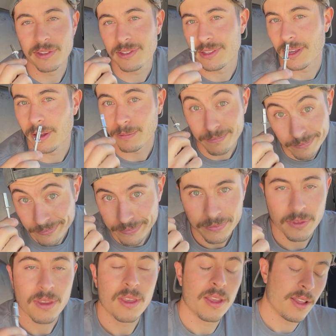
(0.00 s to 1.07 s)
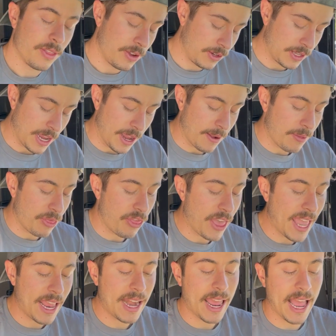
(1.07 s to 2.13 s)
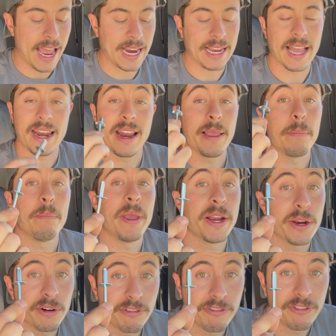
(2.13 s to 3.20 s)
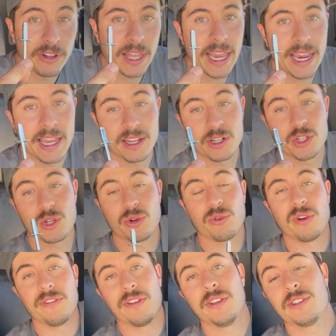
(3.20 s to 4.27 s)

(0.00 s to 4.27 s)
So there's that. Then I got a bigger flange rivet.